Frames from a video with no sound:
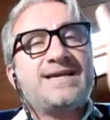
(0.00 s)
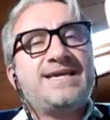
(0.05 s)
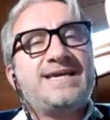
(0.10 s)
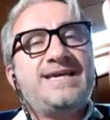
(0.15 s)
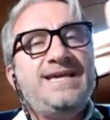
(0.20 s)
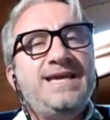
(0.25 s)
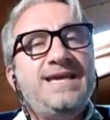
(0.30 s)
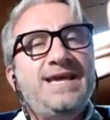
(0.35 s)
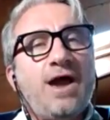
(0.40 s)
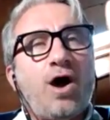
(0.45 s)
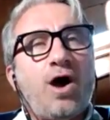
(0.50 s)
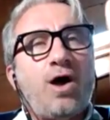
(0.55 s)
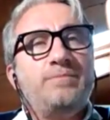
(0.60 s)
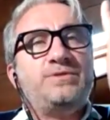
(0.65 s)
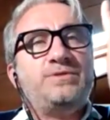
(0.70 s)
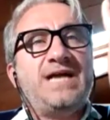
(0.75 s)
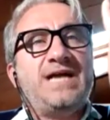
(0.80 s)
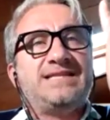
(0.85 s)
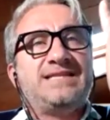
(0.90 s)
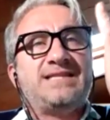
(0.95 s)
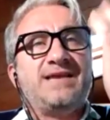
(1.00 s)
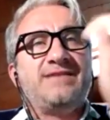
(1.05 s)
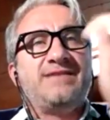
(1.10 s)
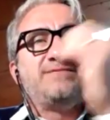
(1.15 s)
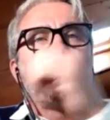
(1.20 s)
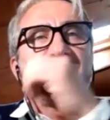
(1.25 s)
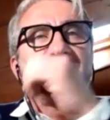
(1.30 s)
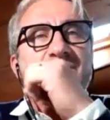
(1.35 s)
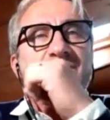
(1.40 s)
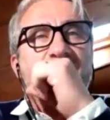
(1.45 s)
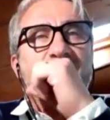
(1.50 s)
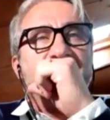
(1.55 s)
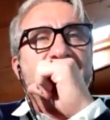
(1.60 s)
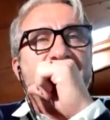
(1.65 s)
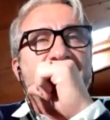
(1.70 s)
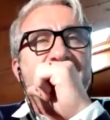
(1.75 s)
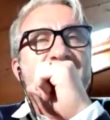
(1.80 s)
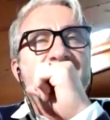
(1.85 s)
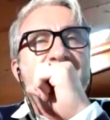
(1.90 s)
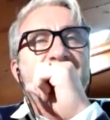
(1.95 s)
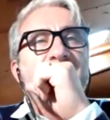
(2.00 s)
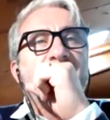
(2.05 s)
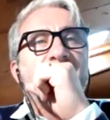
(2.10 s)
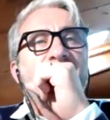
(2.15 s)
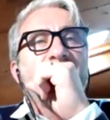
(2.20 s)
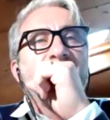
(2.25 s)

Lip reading: key objectives on this